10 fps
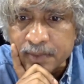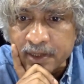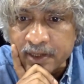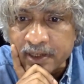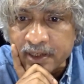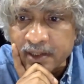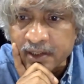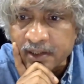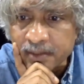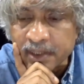printing
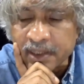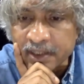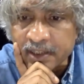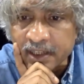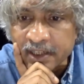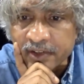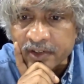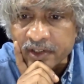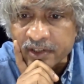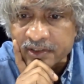printed
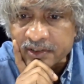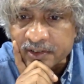electronics.